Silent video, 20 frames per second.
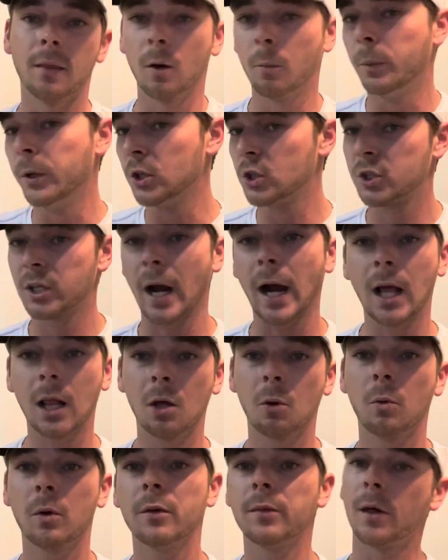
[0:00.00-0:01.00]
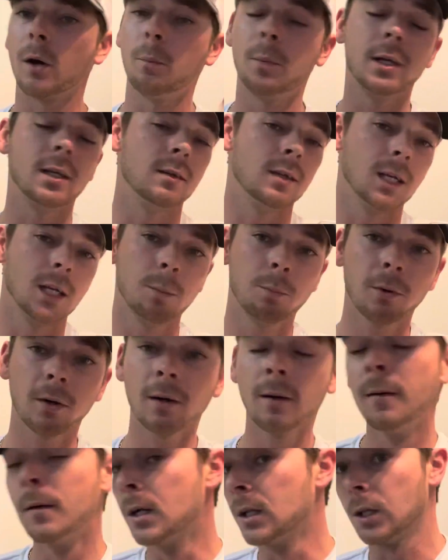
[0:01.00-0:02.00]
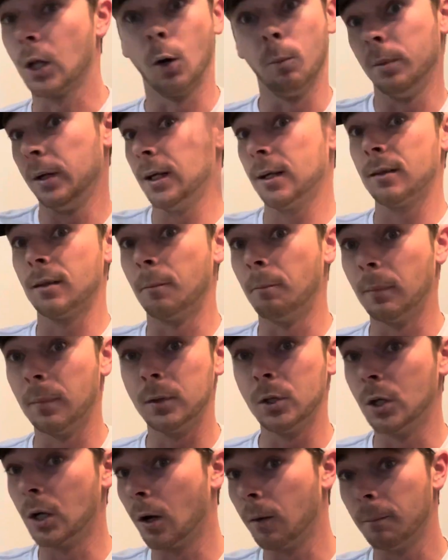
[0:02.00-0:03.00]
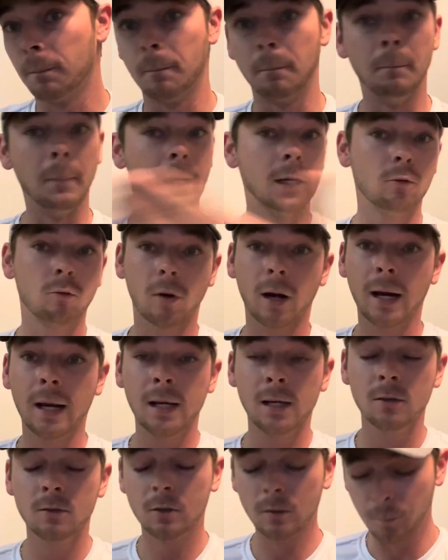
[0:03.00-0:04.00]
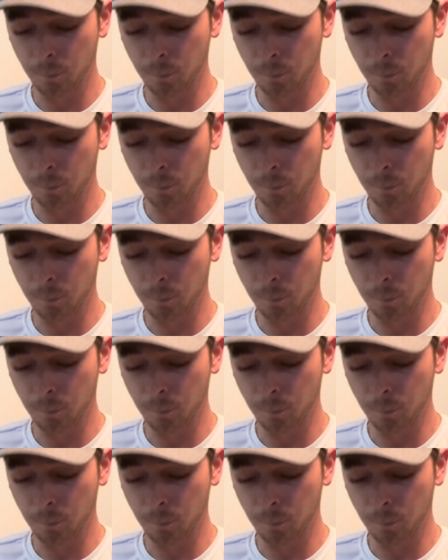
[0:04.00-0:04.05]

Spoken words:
They'll be shallower, they'll be deeper, they'll be in the mid-range.